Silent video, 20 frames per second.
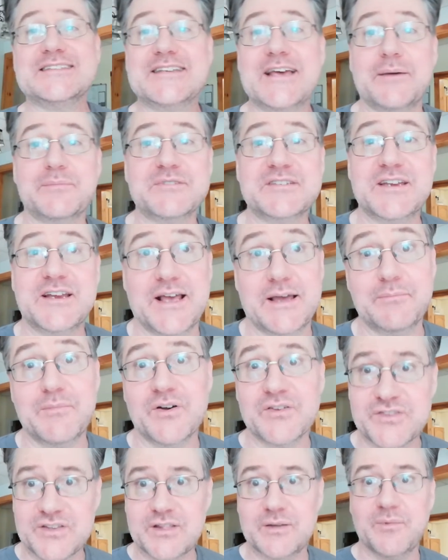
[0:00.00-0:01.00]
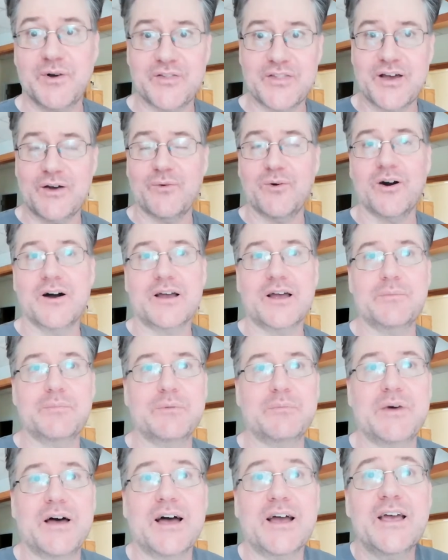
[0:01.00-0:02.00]
steps today, most of them on that walk
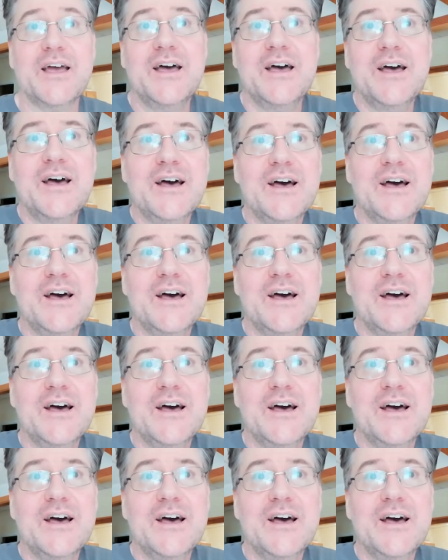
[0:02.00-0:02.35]
up and back.